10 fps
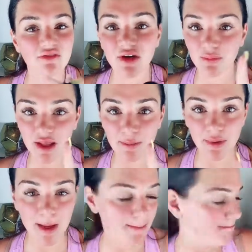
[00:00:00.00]
For a plump.
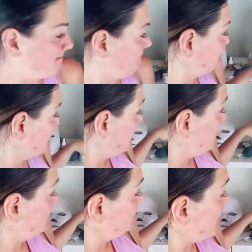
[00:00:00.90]

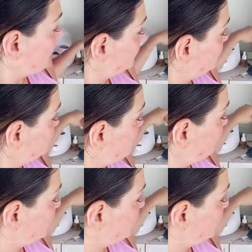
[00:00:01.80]
Yes, so